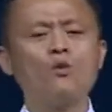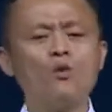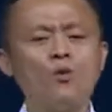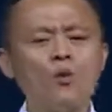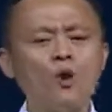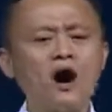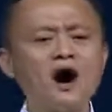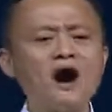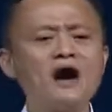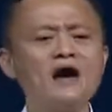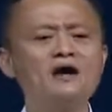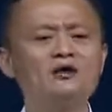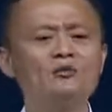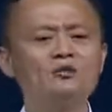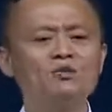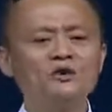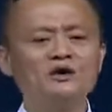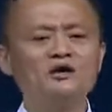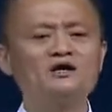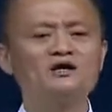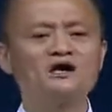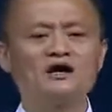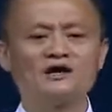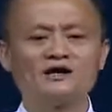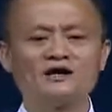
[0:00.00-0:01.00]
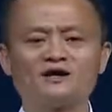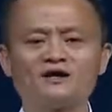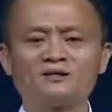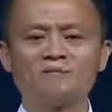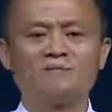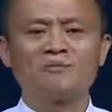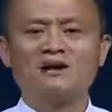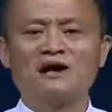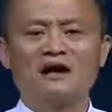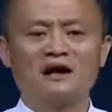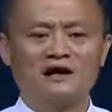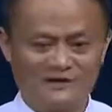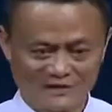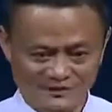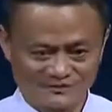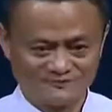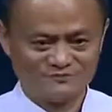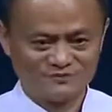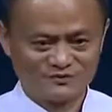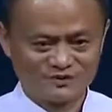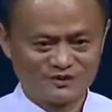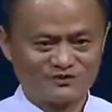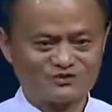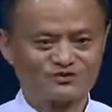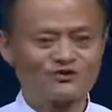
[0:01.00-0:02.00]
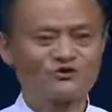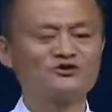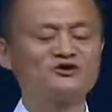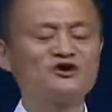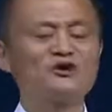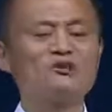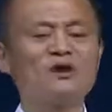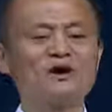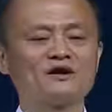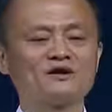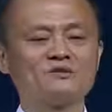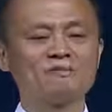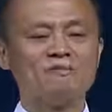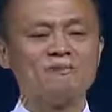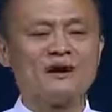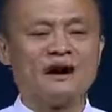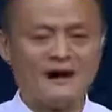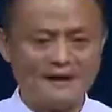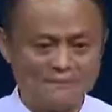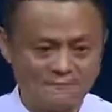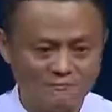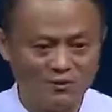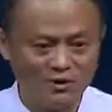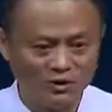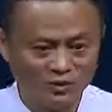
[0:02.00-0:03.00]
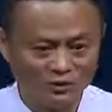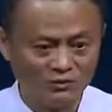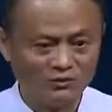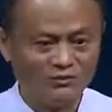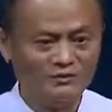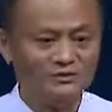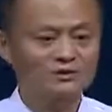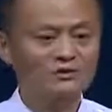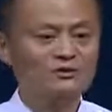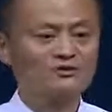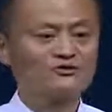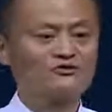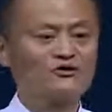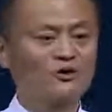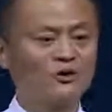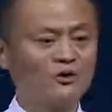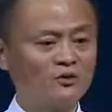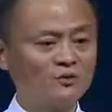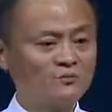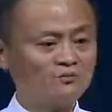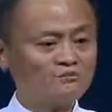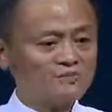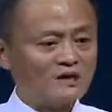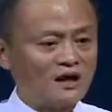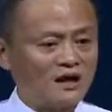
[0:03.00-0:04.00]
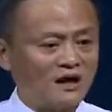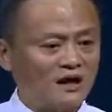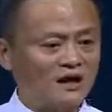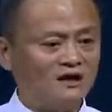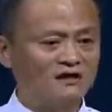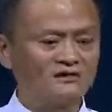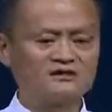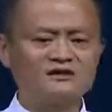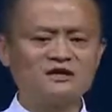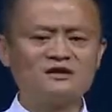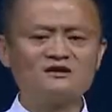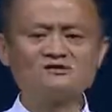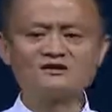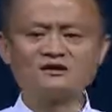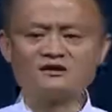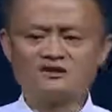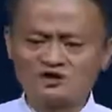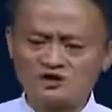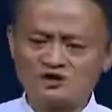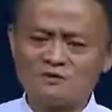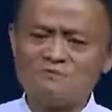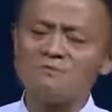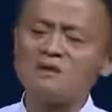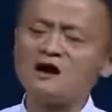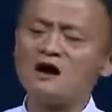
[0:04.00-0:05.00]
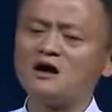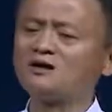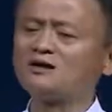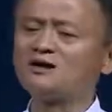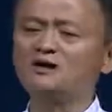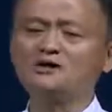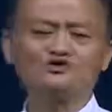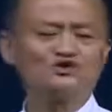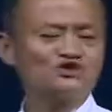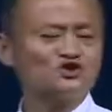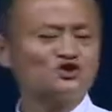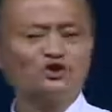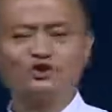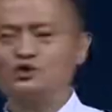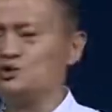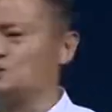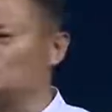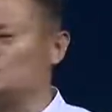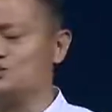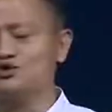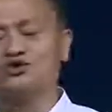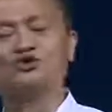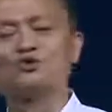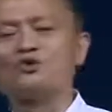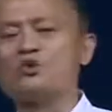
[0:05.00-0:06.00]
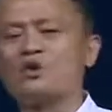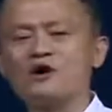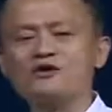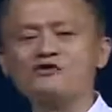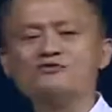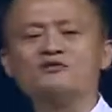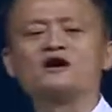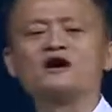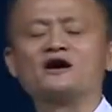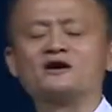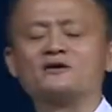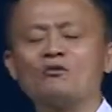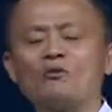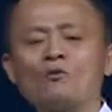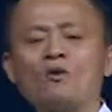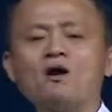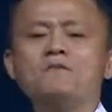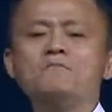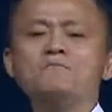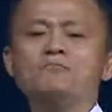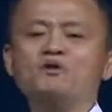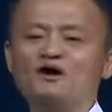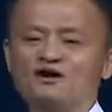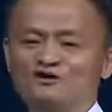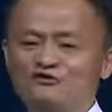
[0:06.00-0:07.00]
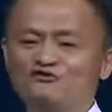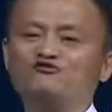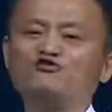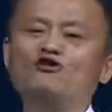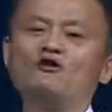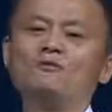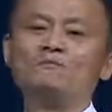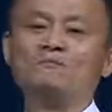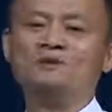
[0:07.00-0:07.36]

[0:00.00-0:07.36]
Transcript: why we cannot buy it? So they want to buy more. So I think the demand is huge when you got 1.4